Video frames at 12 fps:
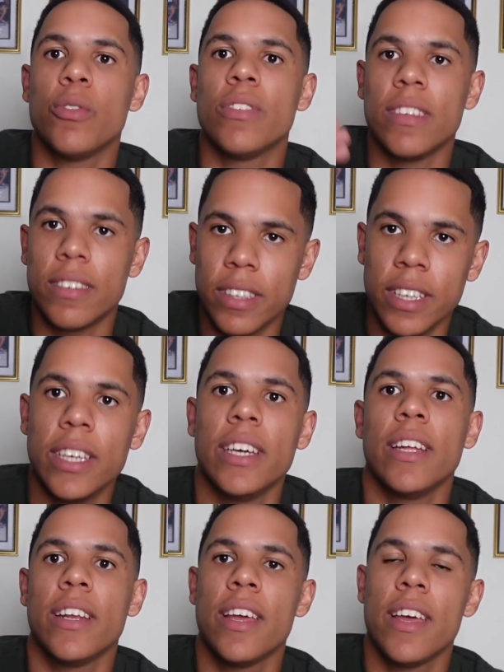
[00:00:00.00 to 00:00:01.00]
to see
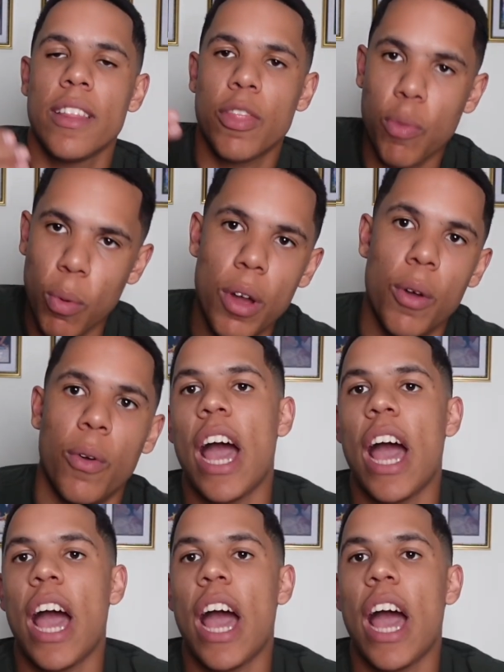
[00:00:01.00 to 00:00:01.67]
it through.